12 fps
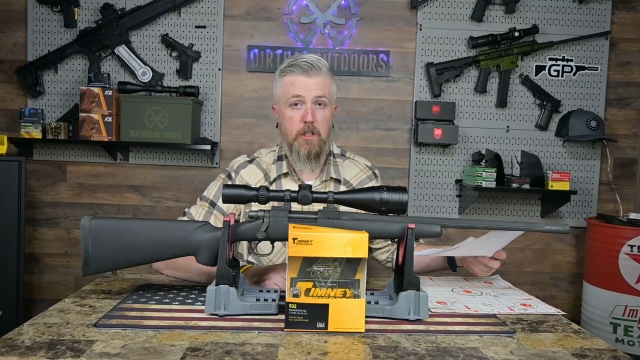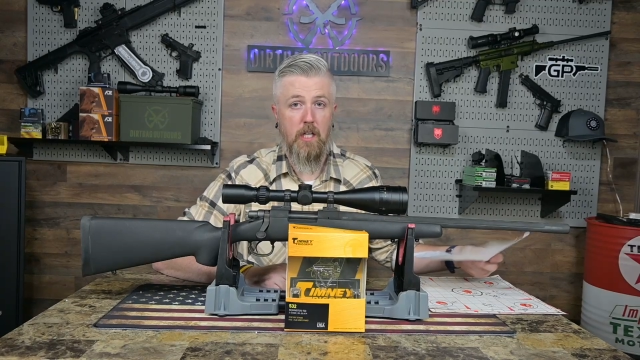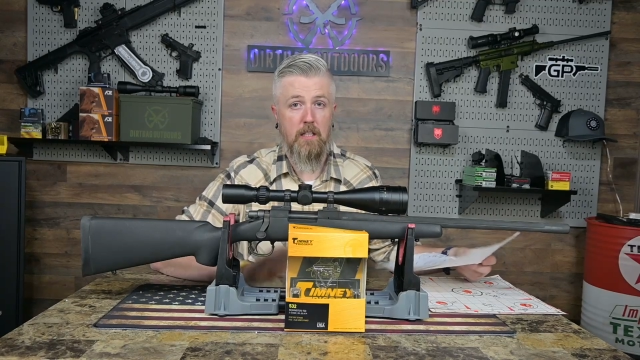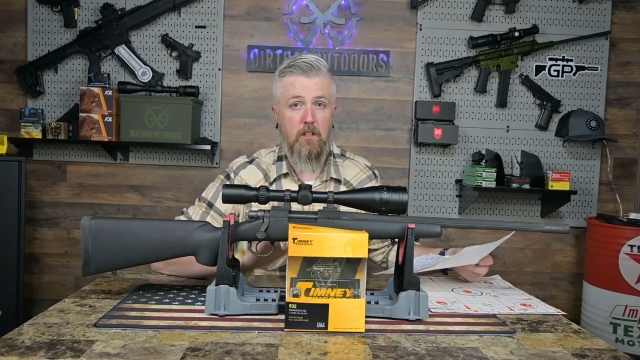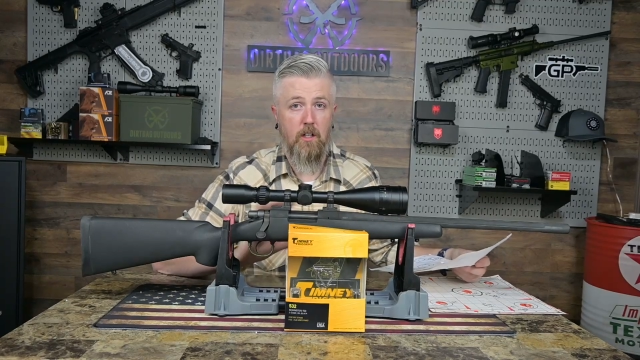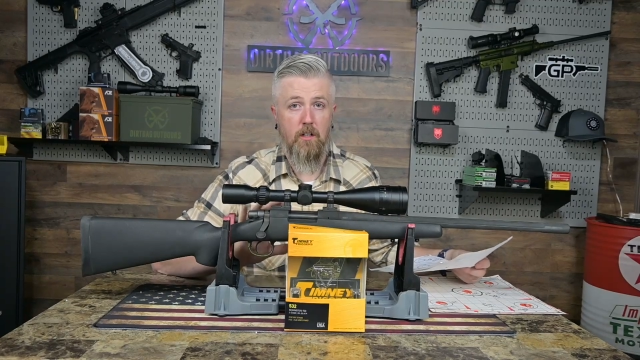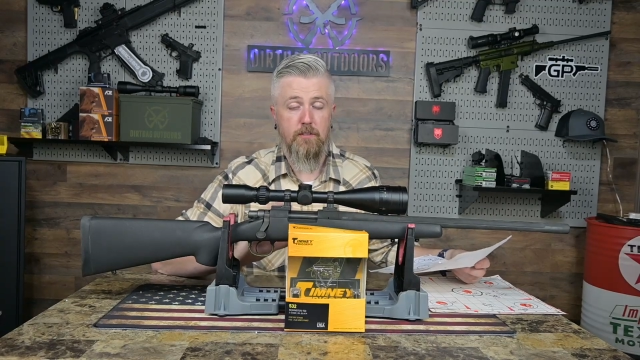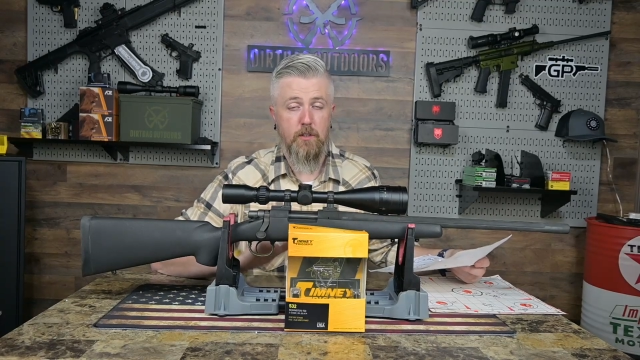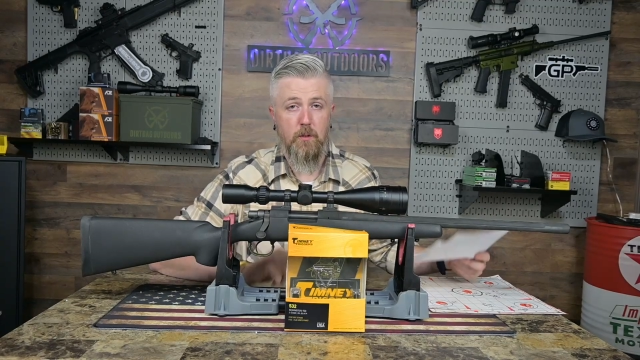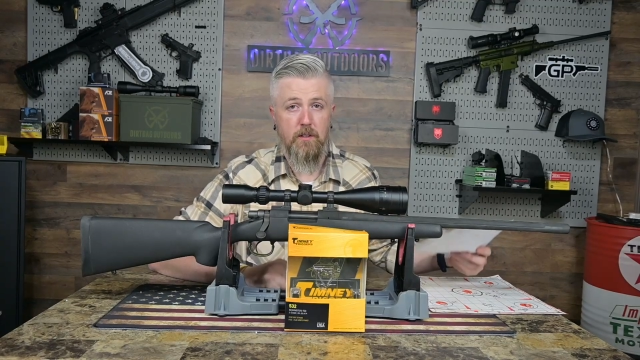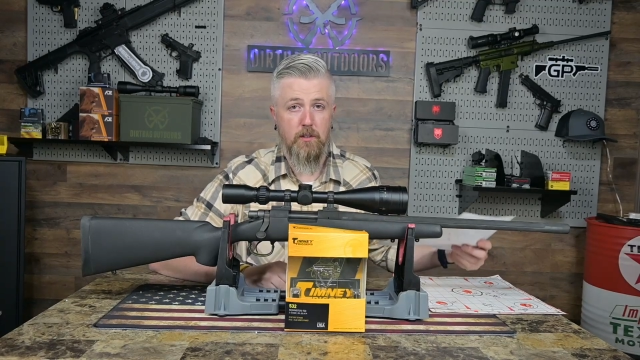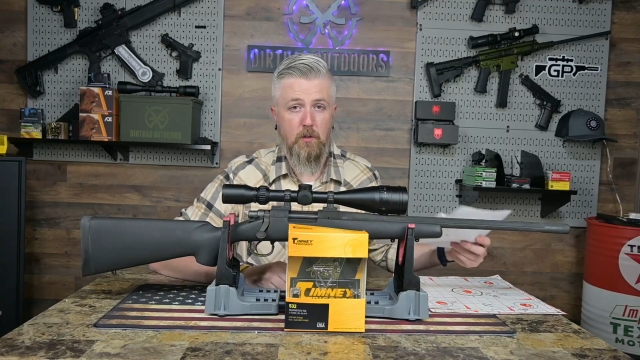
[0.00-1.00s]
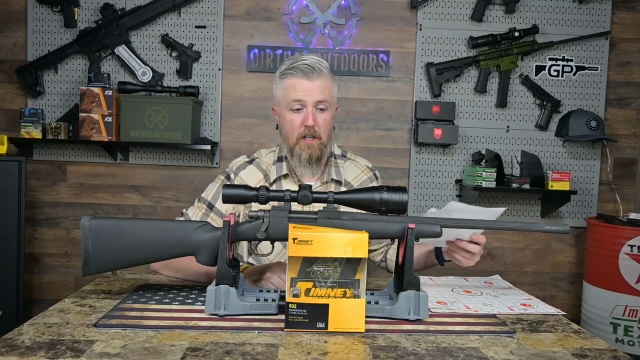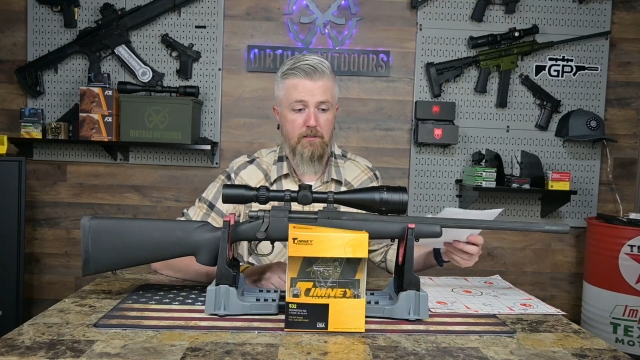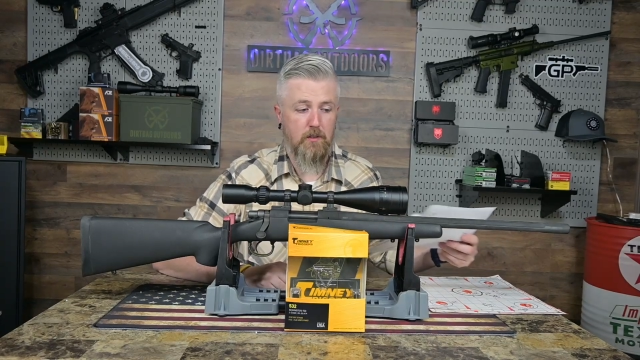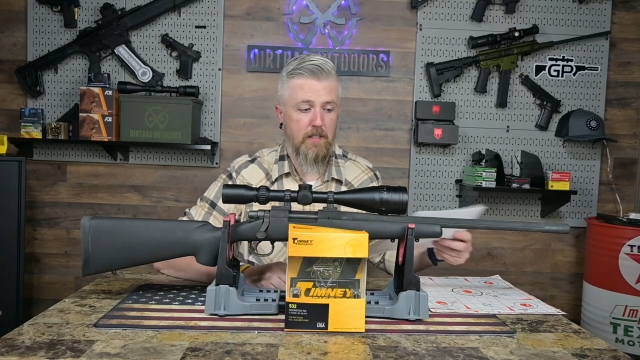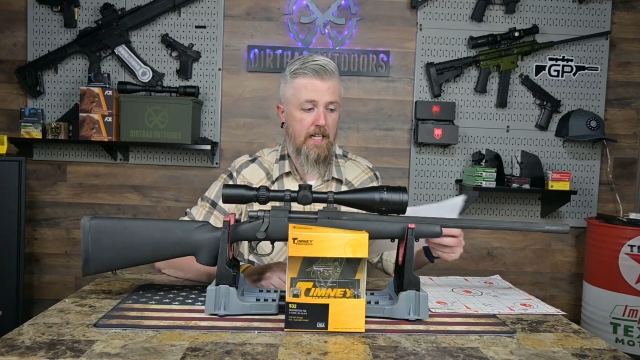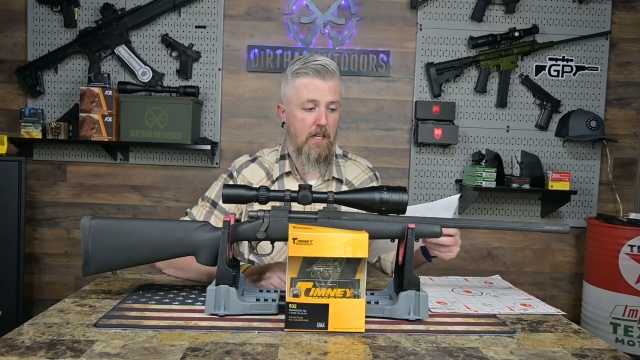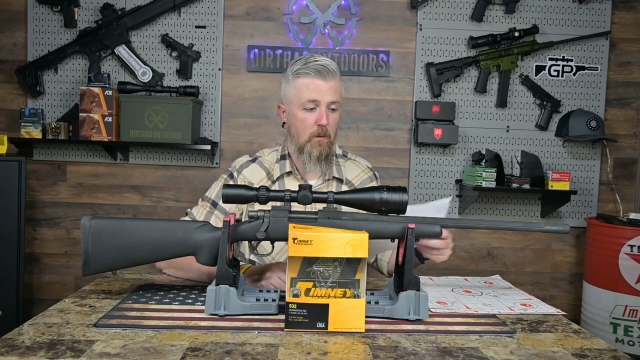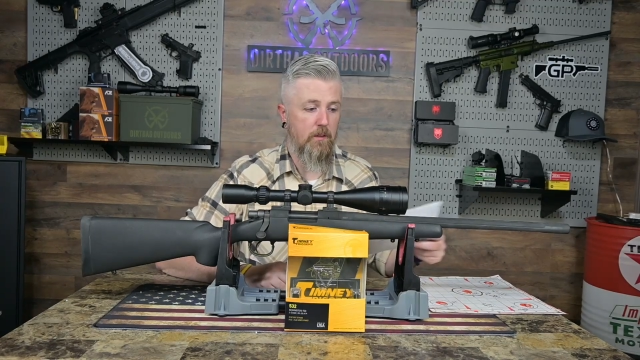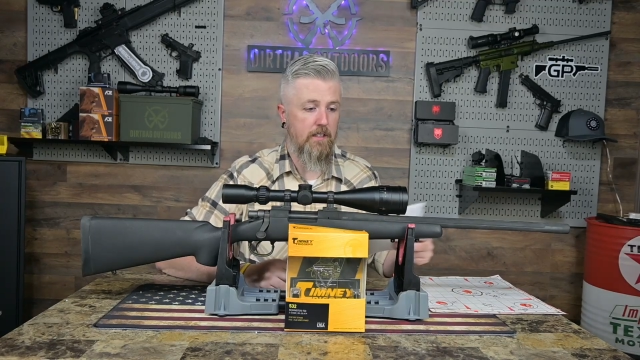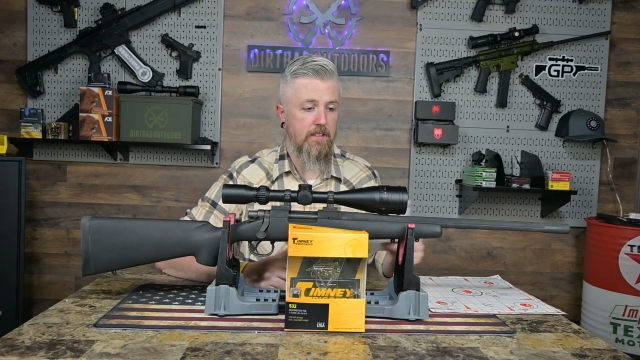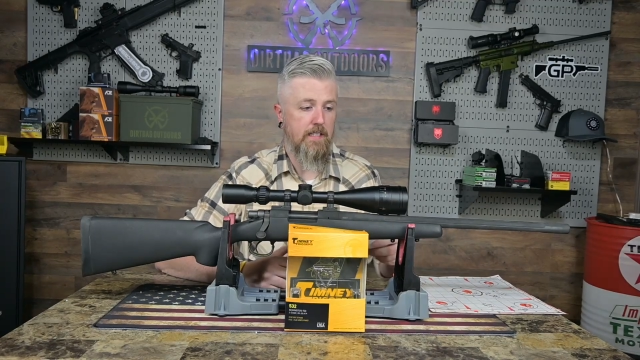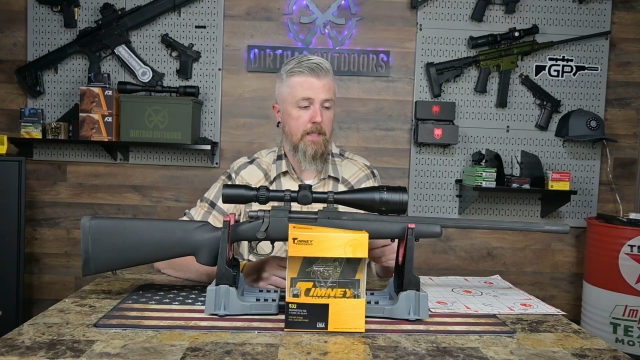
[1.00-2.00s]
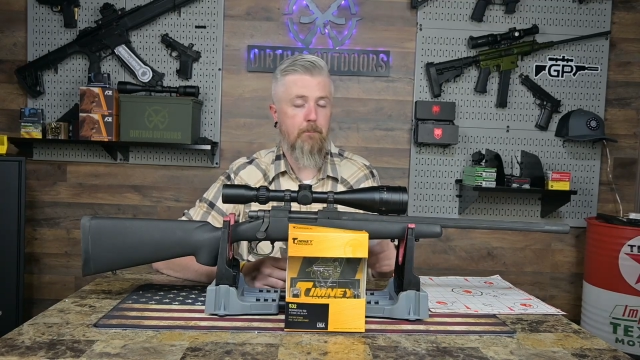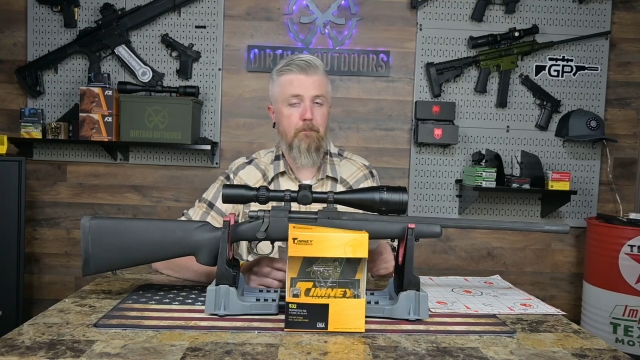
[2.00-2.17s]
I love shooting this rifle now. It is a